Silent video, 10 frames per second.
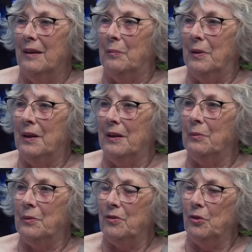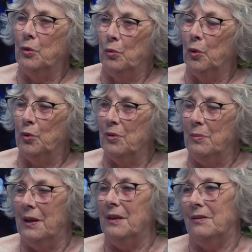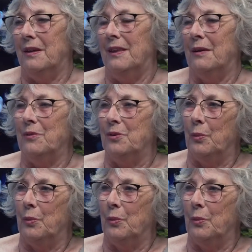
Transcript: but it was still raw to me, so that was